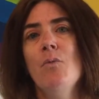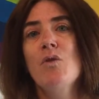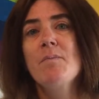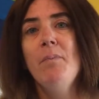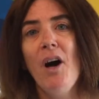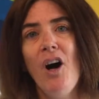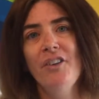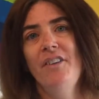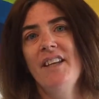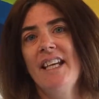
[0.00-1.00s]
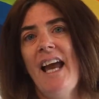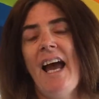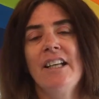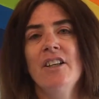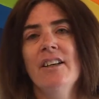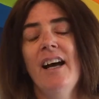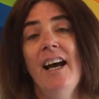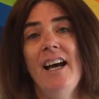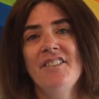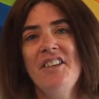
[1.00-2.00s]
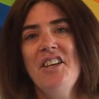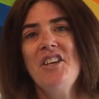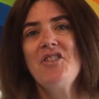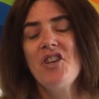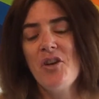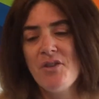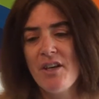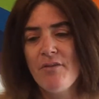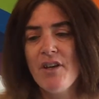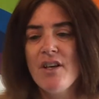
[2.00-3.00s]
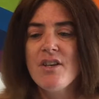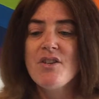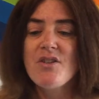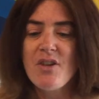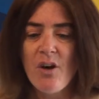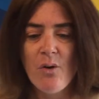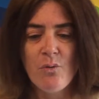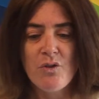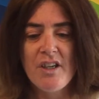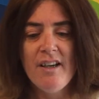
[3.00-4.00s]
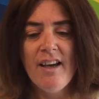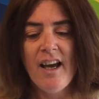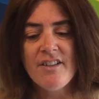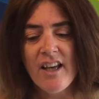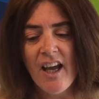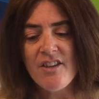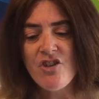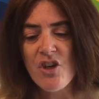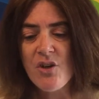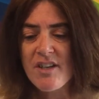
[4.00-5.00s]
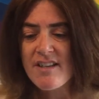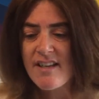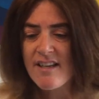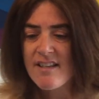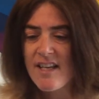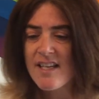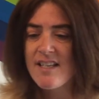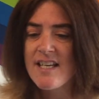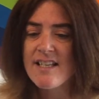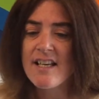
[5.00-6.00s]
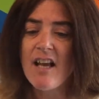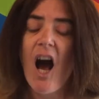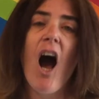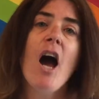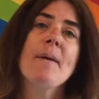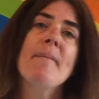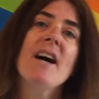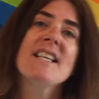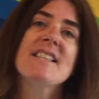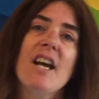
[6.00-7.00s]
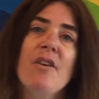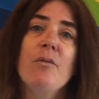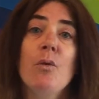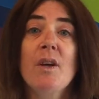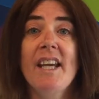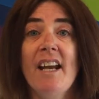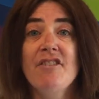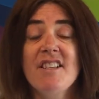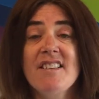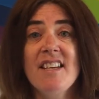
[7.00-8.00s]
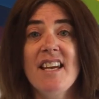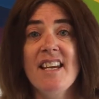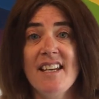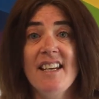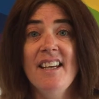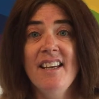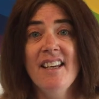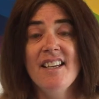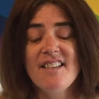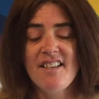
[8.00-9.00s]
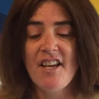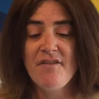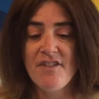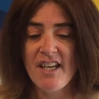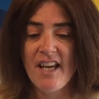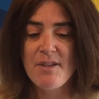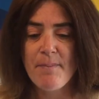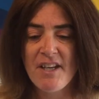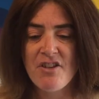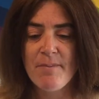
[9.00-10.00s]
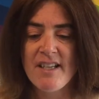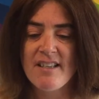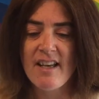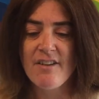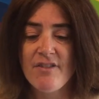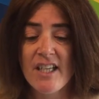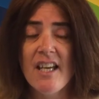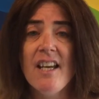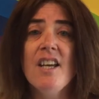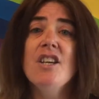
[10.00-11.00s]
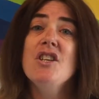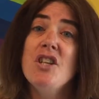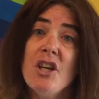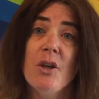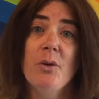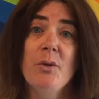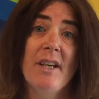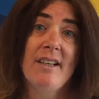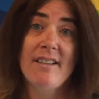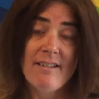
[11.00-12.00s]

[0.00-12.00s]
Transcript: was part of the gang that had Joseph sold. And Judah says this, he says, I myself will guarantee his safety. That's Benjamin's safety. You,